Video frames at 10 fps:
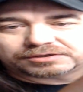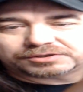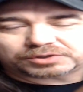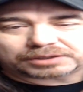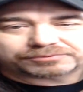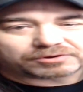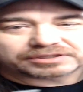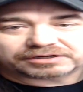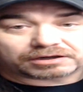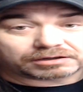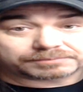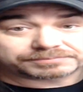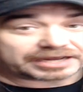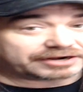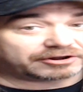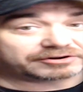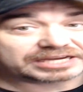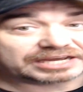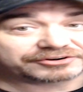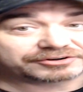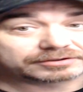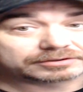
So I plugged it all up, got it all together,